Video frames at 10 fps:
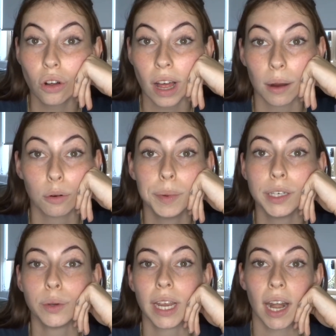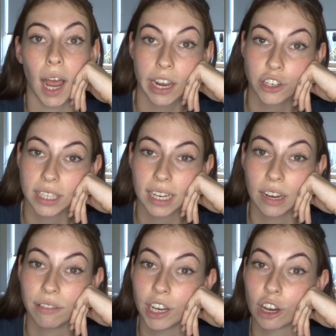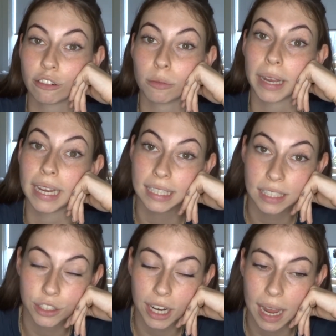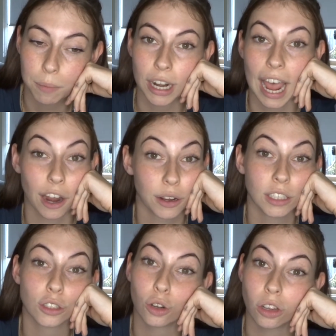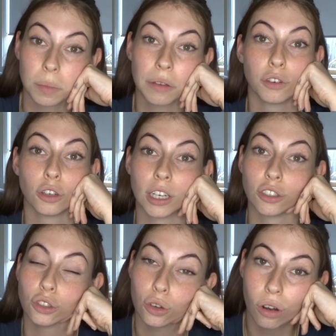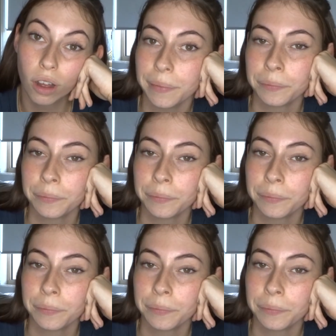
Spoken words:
I will be doing an IGTV over on my Instagram on how to install them if you're unsure,